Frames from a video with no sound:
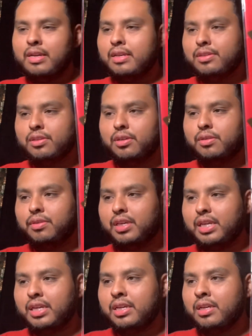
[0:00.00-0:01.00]
So
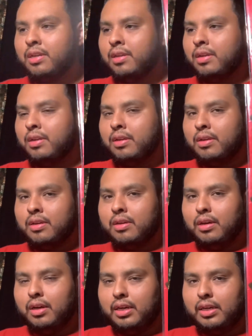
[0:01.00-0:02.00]
the
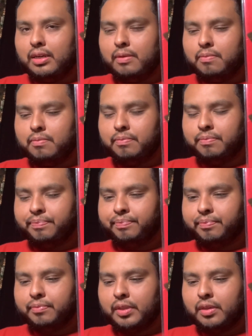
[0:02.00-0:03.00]
um,
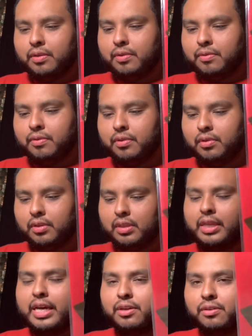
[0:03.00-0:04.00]

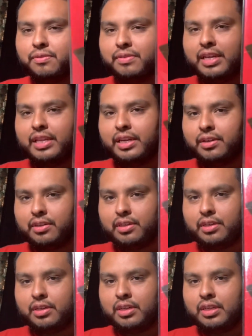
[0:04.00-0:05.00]
that old feeling
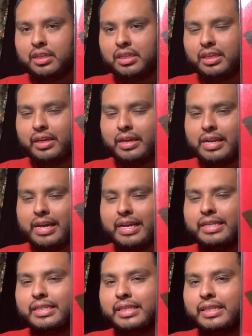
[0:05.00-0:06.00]
on the
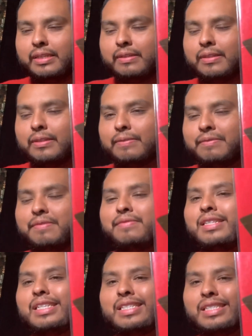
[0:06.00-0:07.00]

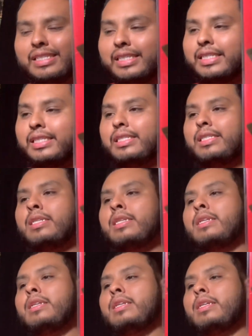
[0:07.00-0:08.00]
1956
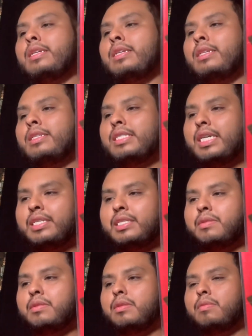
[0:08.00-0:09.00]
sounded
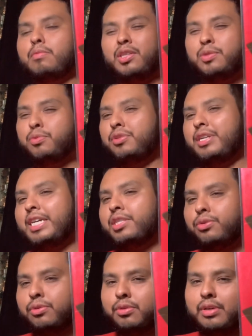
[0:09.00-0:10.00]
much more
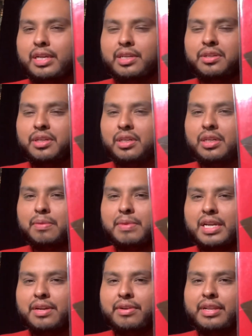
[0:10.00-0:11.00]
natural, and you're going to be
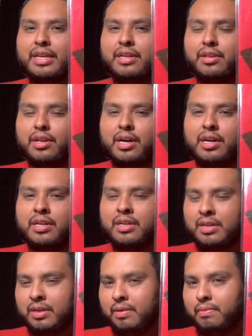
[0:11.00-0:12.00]
hearing that a lot,
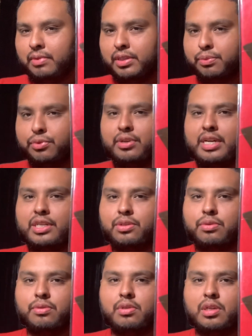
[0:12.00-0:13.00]
much more
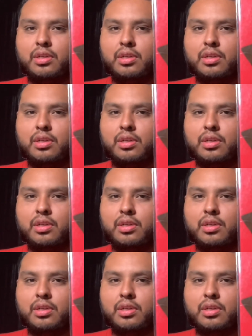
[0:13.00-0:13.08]
natural